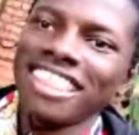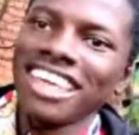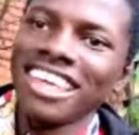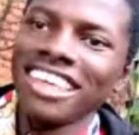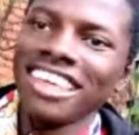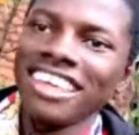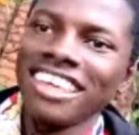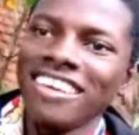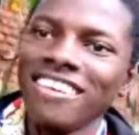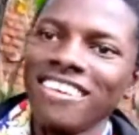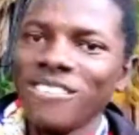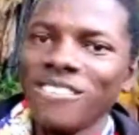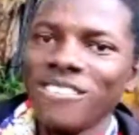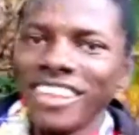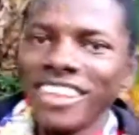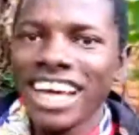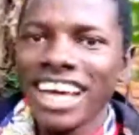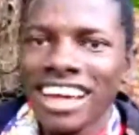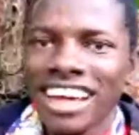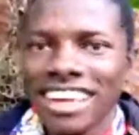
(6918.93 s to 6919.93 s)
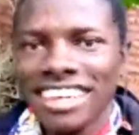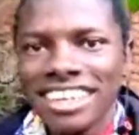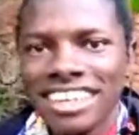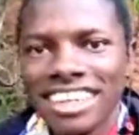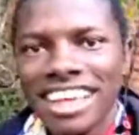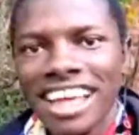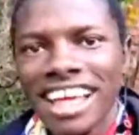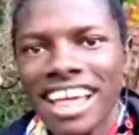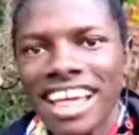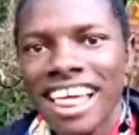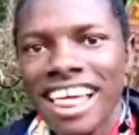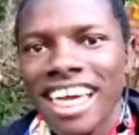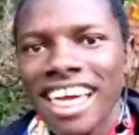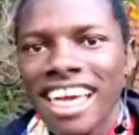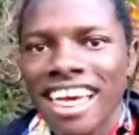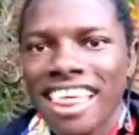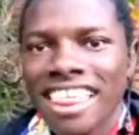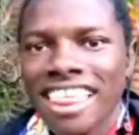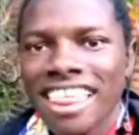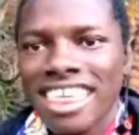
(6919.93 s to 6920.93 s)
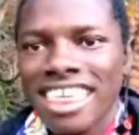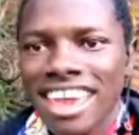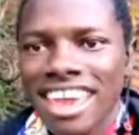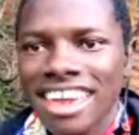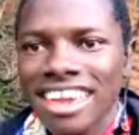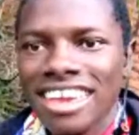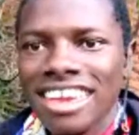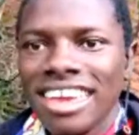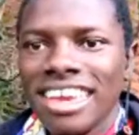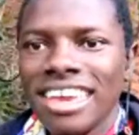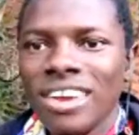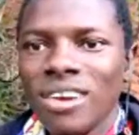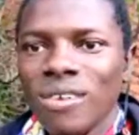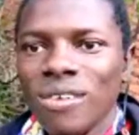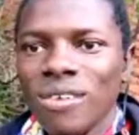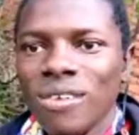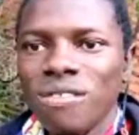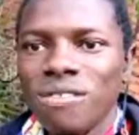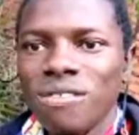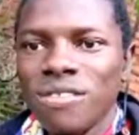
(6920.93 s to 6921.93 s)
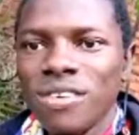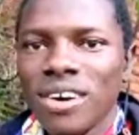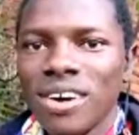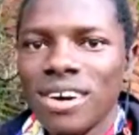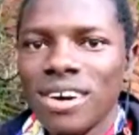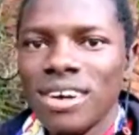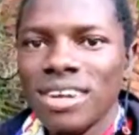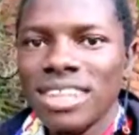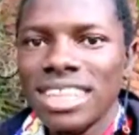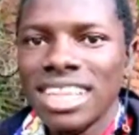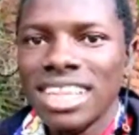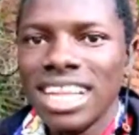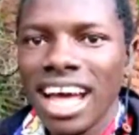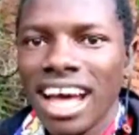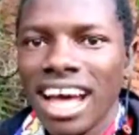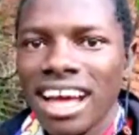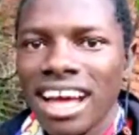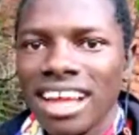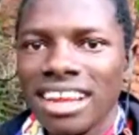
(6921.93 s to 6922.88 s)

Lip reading: Thank you for that. Thank you for that.